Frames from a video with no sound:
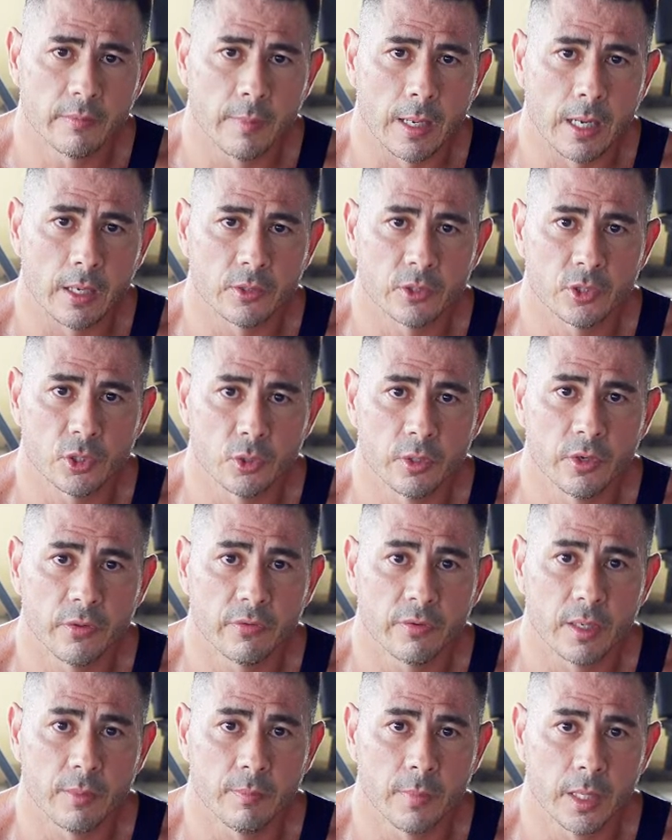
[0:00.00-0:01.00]
of about 2 to
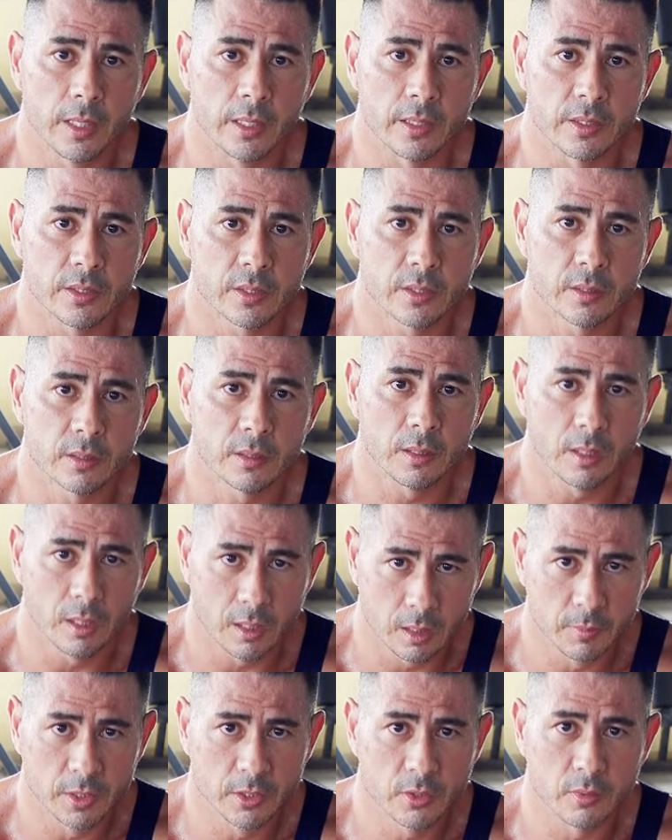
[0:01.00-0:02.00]
3 minutes
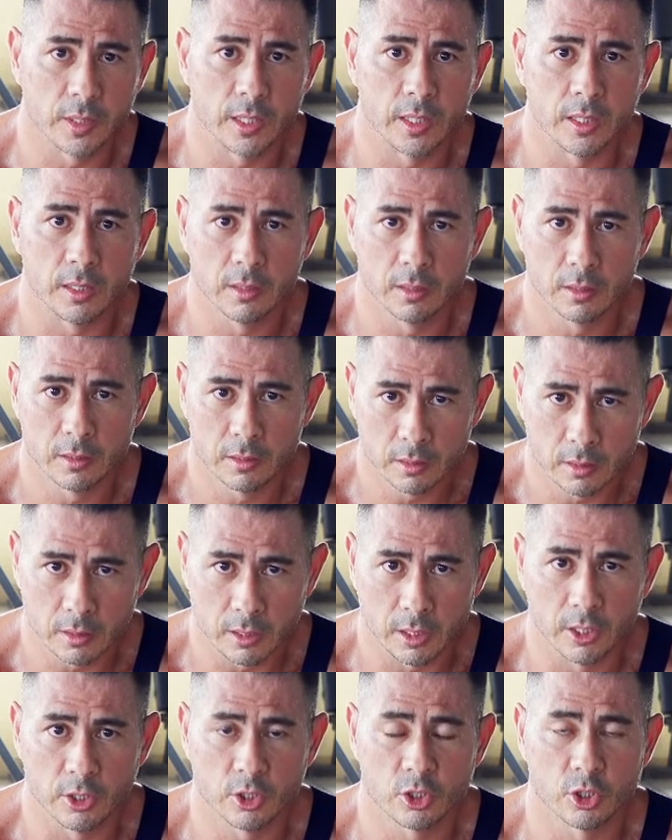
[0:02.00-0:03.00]
in between
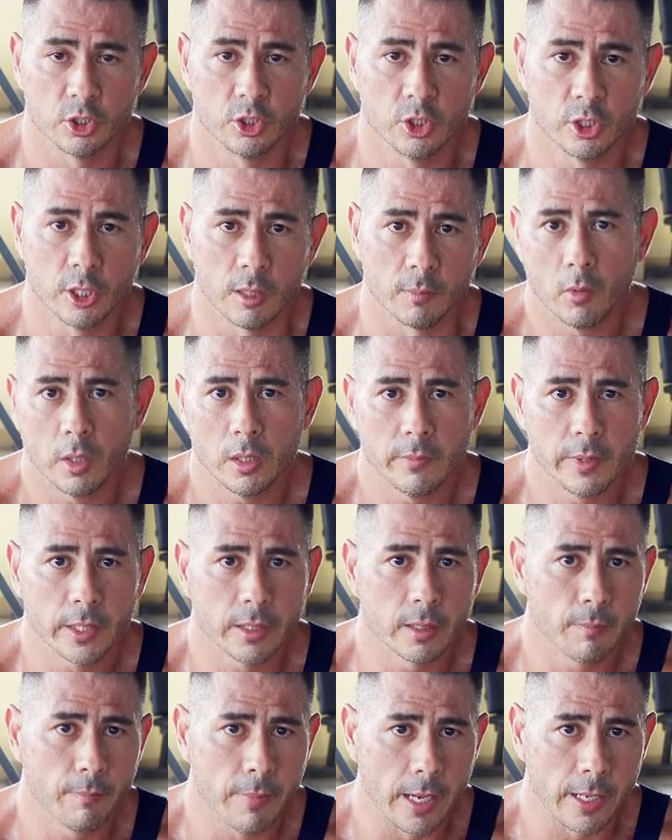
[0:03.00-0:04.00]
each jump. When you
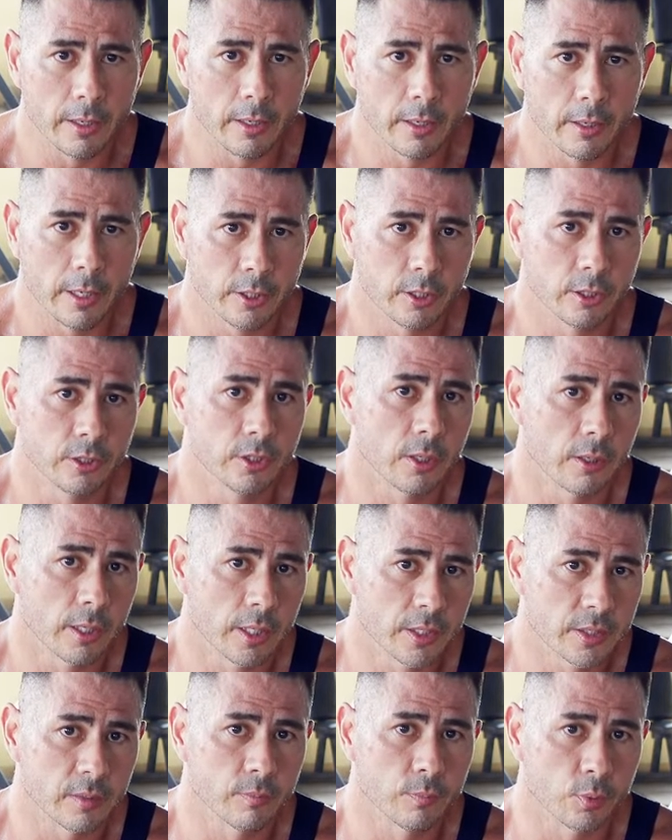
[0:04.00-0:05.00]
become better and your
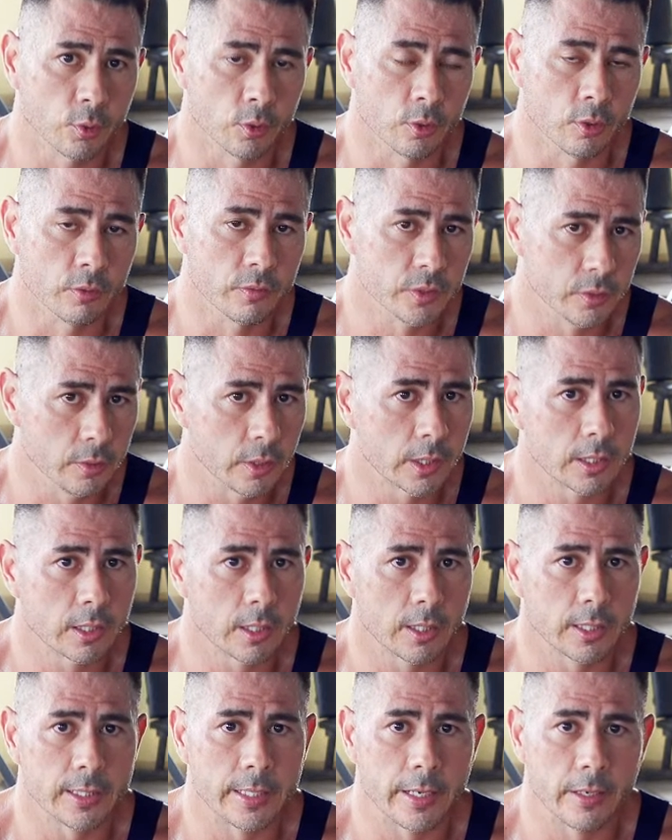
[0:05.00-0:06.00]
endurance improves, you can
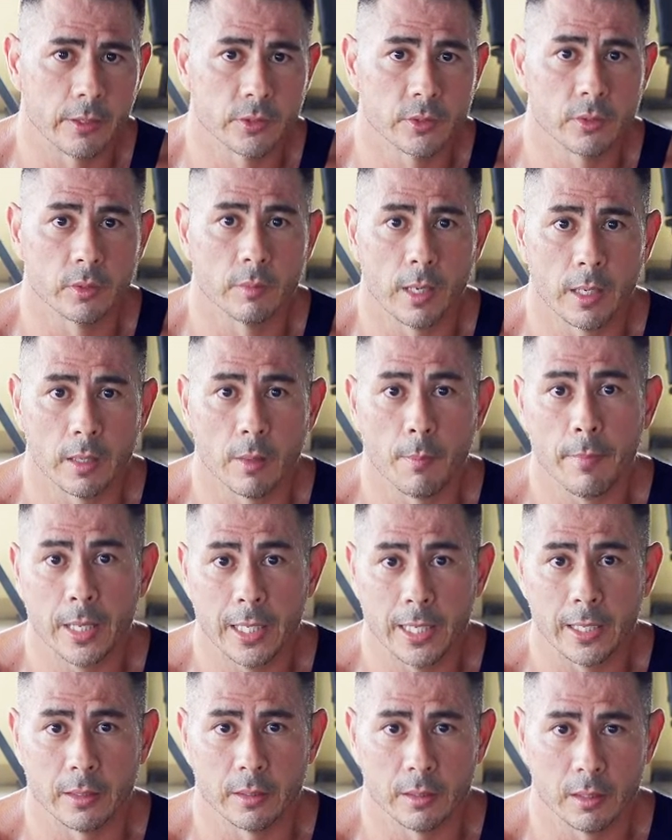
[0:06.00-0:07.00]
cut it down to about a
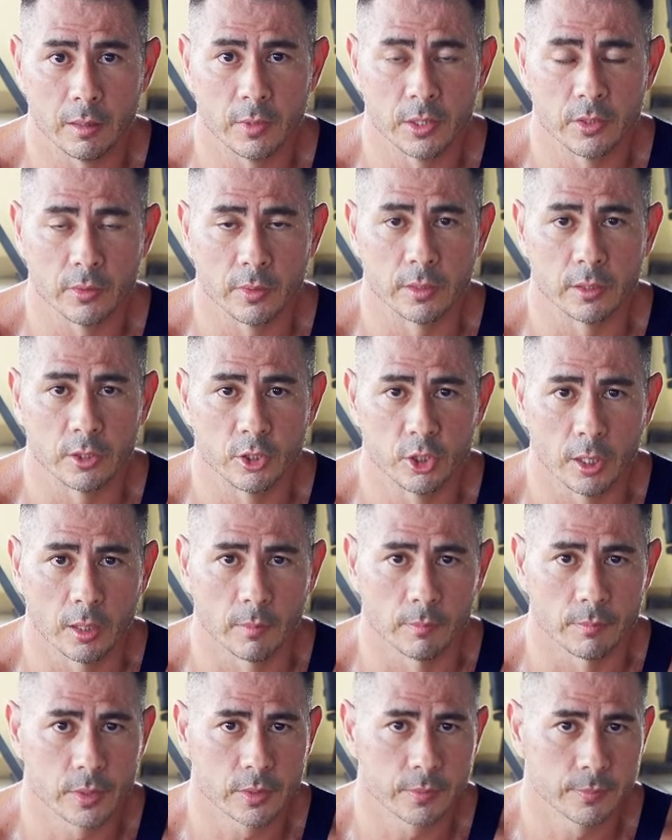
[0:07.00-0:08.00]
minute in between the
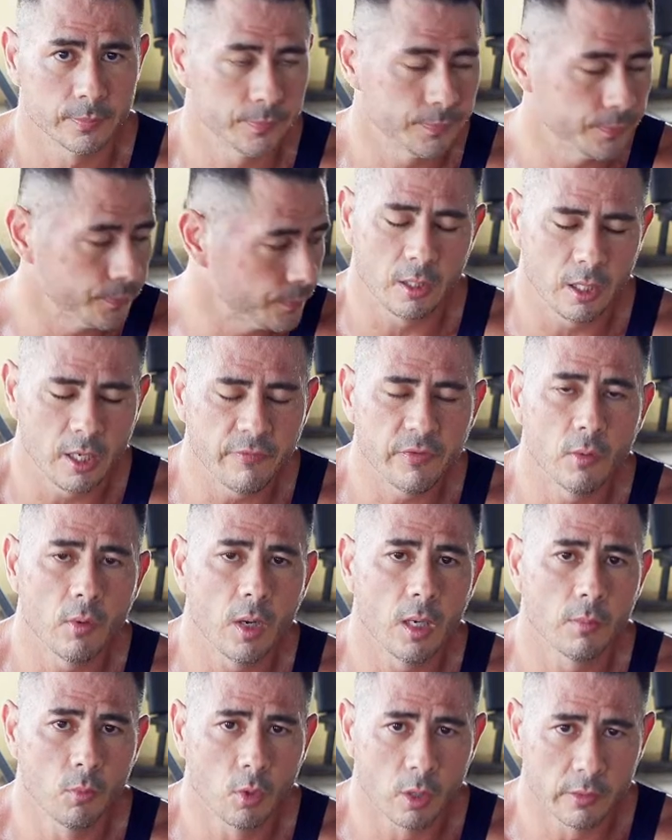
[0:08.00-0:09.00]
jumps. If you
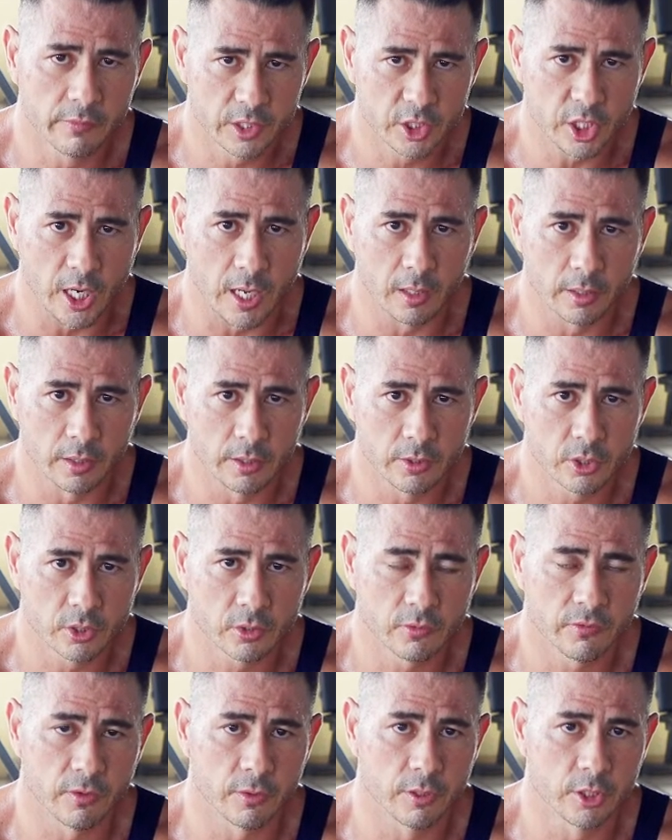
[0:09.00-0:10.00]
want more of a challenge
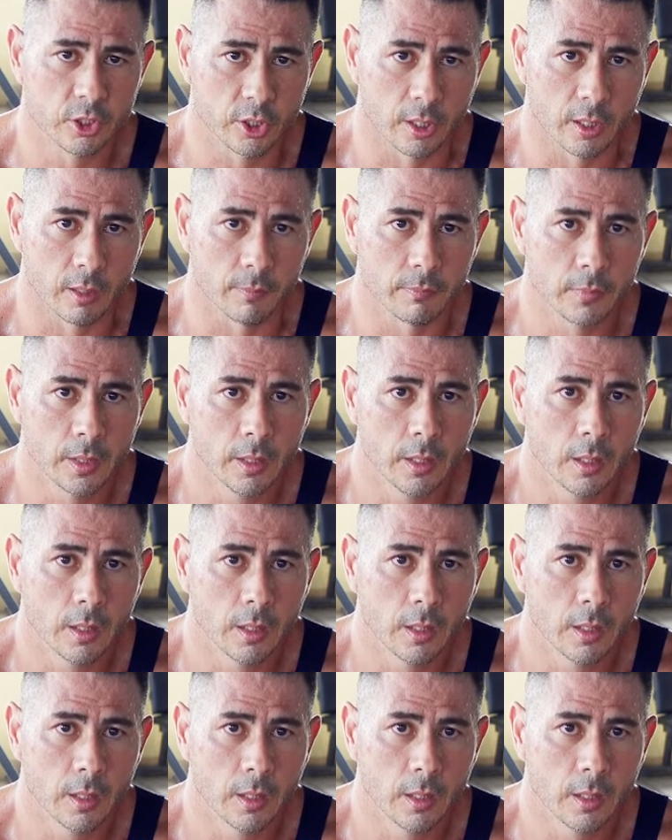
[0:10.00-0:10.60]
for the jump,